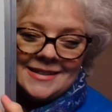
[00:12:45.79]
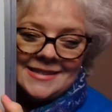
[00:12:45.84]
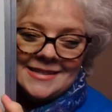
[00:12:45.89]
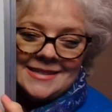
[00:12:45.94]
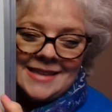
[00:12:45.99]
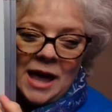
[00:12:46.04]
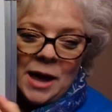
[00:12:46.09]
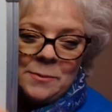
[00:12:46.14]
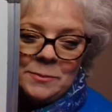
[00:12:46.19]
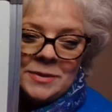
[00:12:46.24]

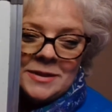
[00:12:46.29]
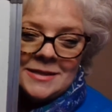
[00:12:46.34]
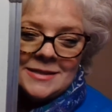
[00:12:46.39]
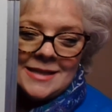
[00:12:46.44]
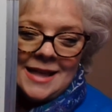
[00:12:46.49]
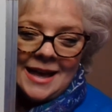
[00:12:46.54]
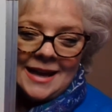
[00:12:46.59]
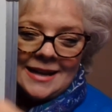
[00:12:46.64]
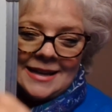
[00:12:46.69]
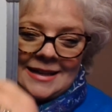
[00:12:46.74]
Sap
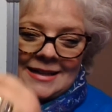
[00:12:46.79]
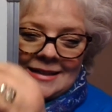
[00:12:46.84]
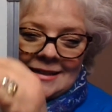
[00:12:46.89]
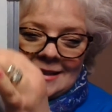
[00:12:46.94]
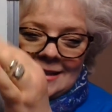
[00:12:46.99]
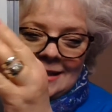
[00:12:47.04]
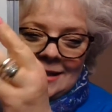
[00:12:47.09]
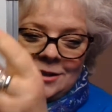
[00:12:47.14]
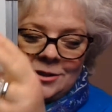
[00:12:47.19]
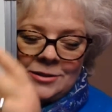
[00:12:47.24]
is that
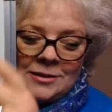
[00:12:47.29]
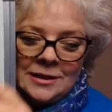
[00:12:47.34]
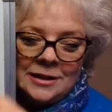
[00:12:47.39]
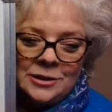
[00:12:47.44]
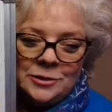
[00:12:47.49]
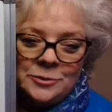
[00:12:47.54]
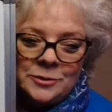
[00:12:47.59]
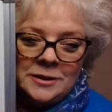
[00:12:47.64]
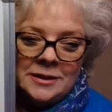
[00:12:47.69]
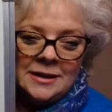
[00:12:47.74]
clear
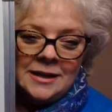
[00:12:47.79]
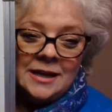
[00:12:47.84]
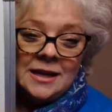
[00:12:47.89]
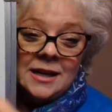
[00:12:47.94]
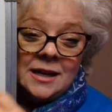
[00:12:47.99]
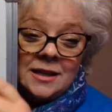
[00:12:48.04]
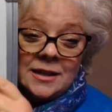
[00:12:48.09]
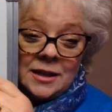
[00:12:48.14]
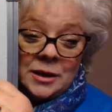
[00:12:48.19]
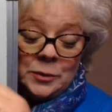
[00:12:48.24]
liquid
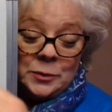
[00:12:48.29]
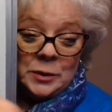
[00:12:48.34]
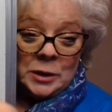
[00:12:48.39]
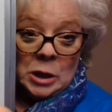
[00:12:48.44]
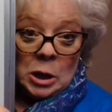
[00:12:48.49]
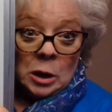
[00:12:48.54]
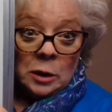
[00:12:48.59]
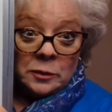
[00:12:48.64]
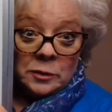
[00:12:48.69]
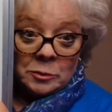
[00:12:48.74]
that we
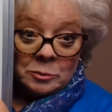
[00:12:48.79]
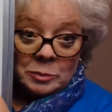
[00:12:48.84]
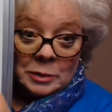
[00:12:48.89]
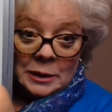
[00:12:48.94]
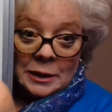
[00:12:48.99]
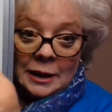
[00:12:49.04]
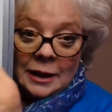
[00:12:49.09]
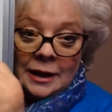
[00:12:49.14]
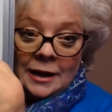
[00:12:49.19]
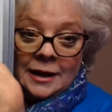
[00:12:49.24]
call the
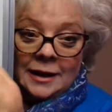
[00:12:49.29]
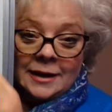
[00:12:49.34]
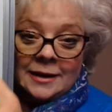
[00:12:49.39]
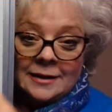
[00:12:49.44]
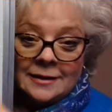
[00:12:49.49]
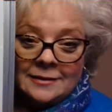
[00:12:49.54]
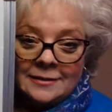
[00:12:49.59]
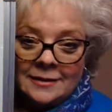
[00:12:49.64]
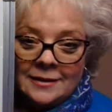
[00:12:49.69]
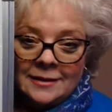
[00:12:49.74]
blood
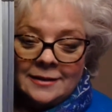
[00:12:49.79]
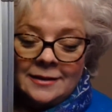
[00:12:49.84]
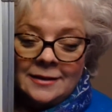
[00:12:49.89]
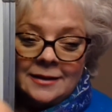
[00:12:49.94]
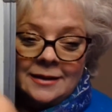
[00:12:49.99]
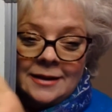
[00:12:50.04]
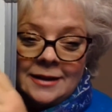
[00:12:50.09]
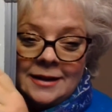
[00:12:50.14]
in the